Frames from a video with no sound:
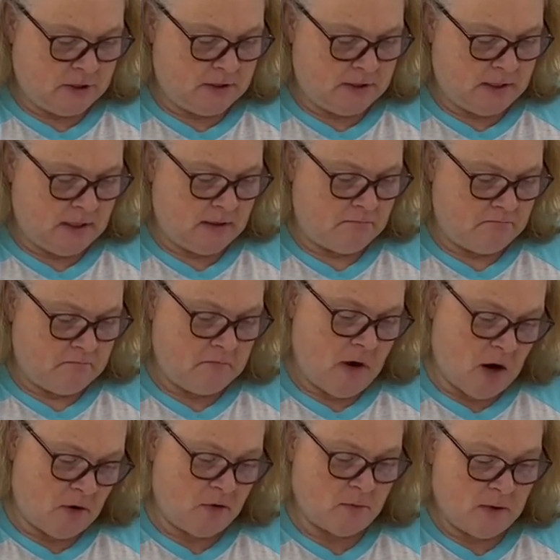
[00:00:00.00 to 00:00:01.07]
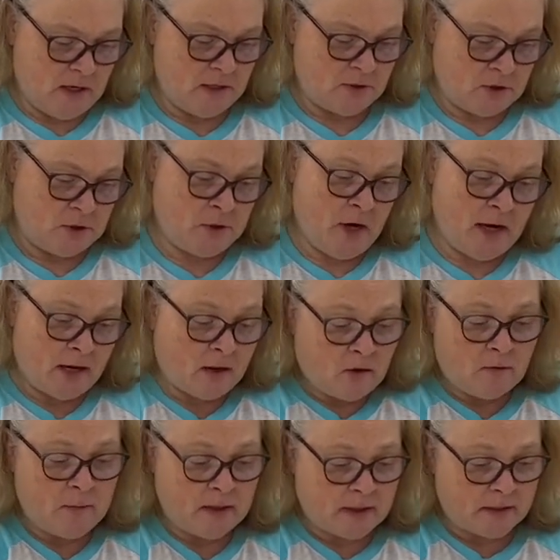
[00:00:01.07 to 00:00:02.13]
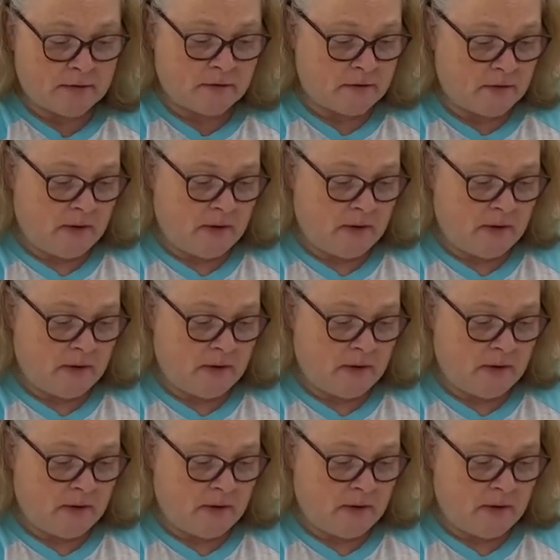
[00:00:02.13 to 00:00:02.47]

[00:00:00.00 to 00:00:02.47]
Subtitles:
Or I should say our 3-inch triangle,